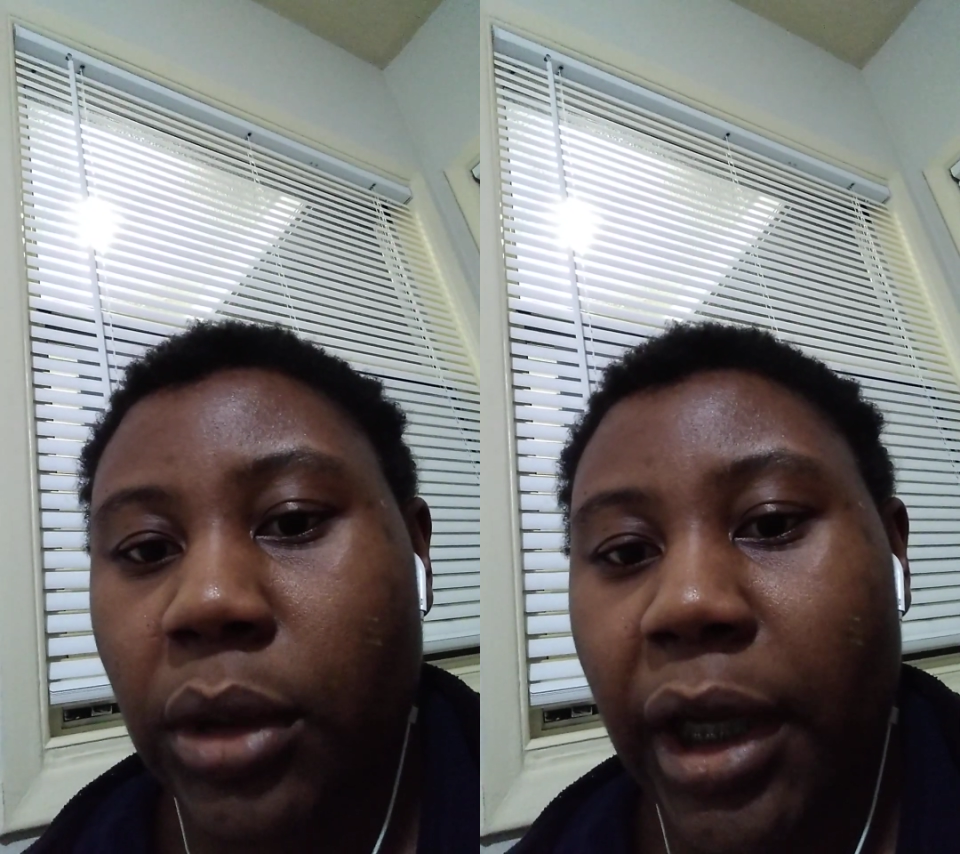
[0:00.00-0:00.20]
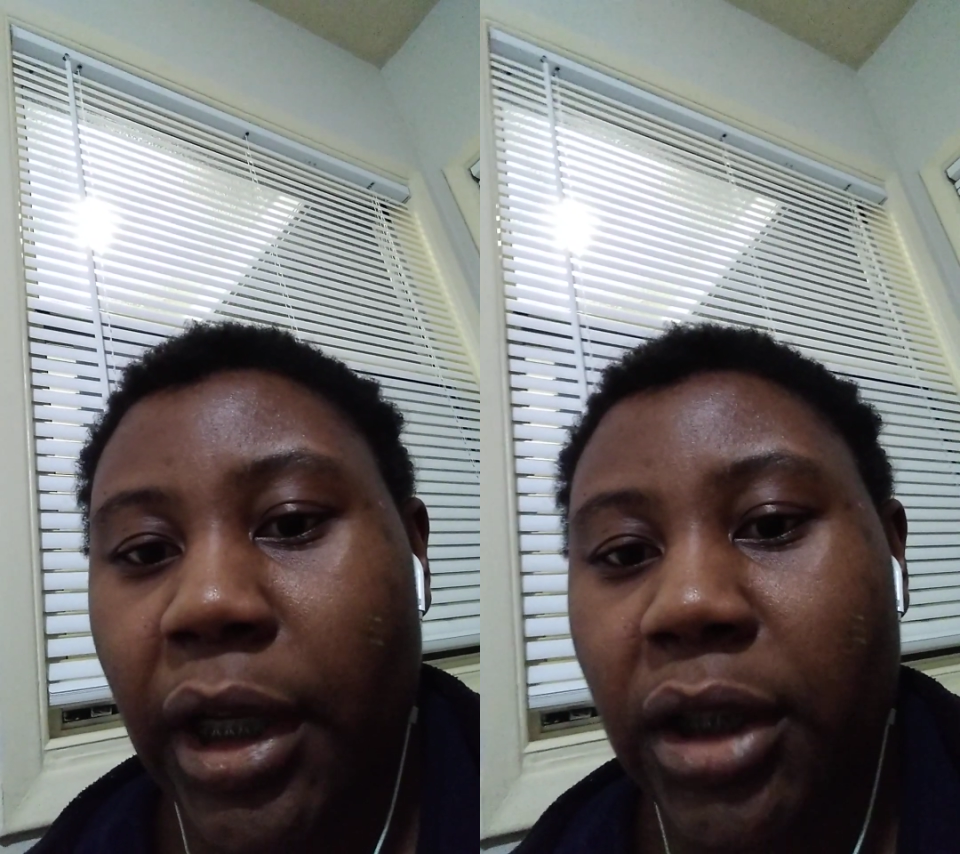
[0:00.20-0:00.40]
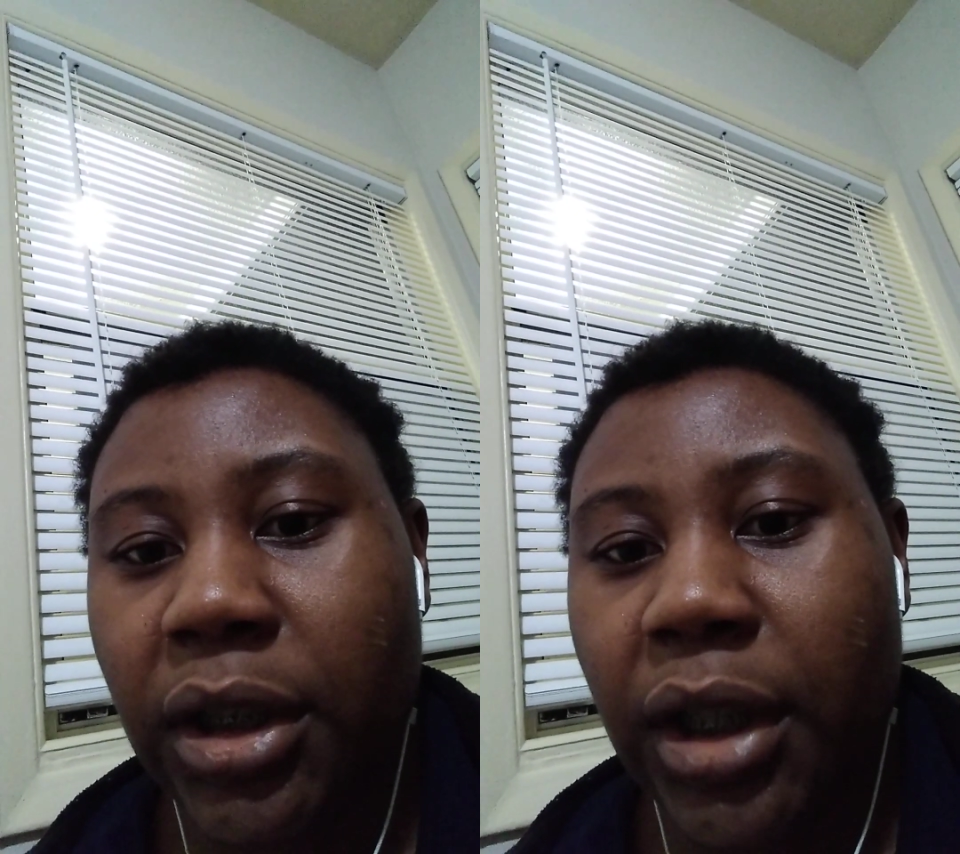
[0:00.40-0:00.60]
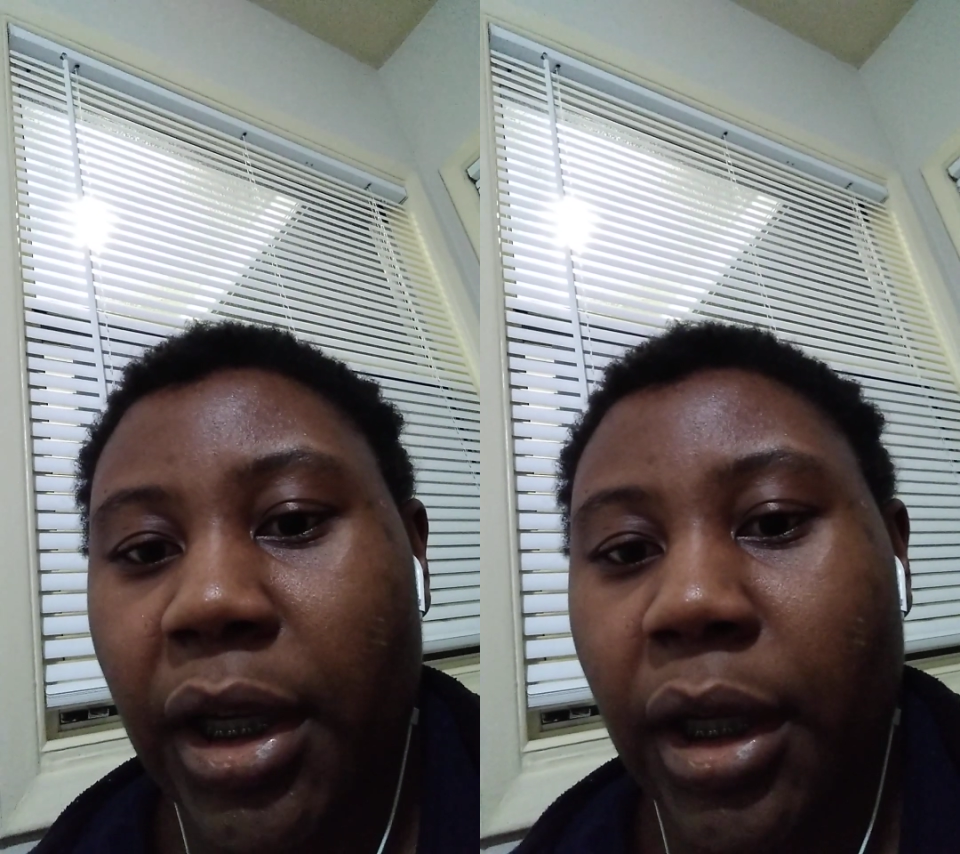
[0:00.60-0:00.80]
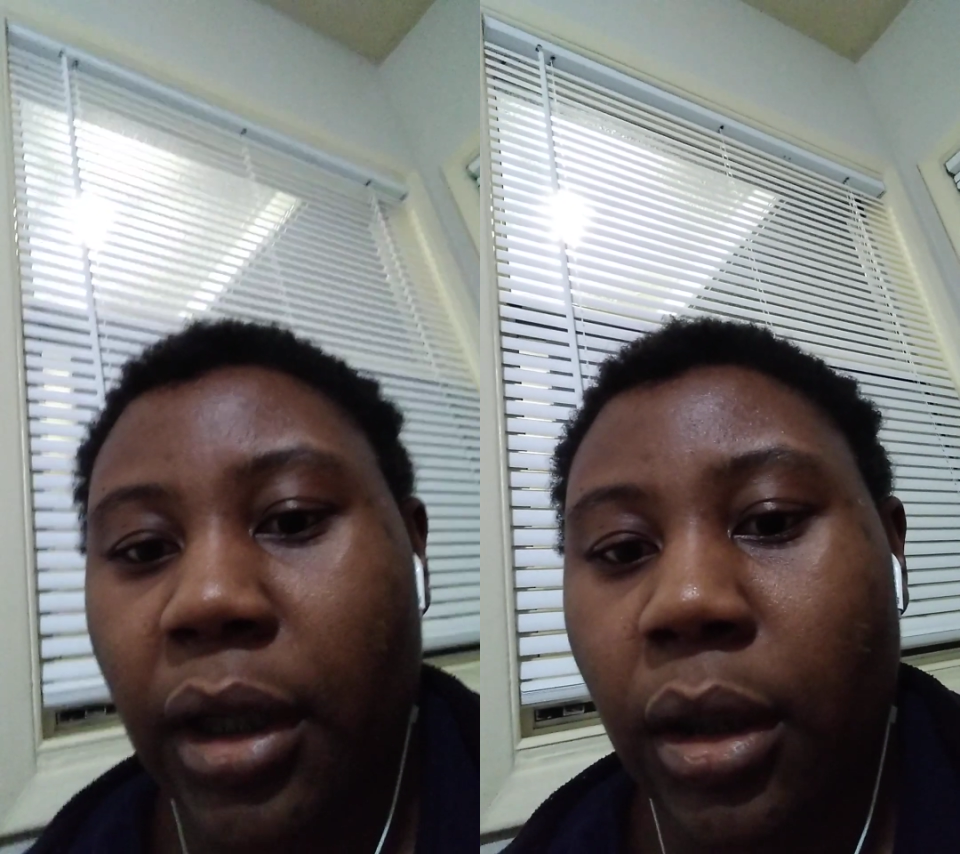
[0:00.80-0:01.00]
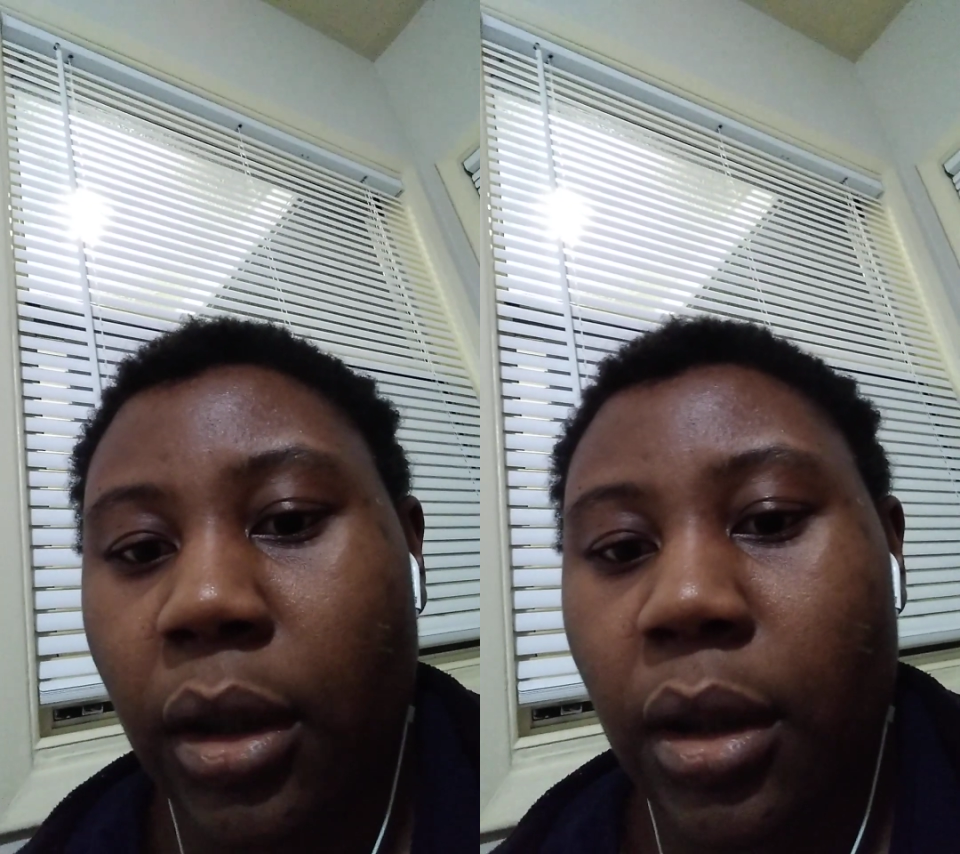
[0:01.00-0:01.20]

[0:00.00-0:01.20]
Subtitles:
like, here's the thing.